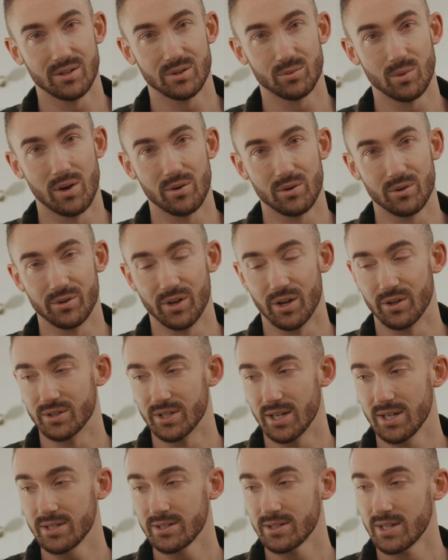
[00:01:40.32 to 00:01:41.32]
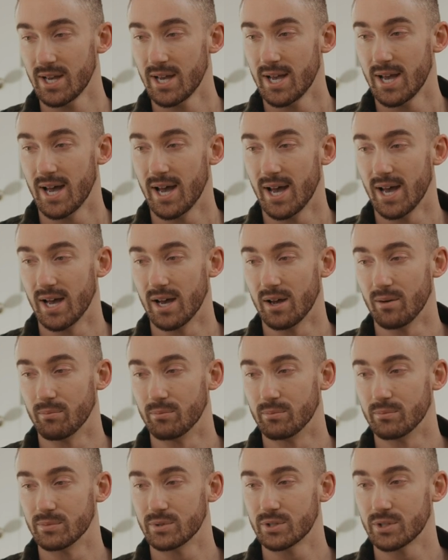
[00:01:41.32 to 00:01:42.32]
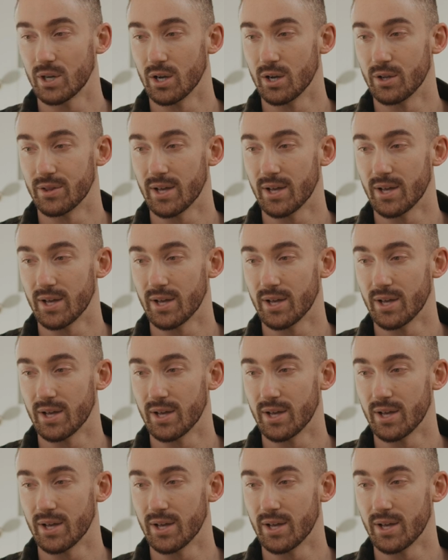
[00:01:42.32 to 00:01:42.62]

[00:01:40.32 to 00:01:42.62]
as well, you'll notice. So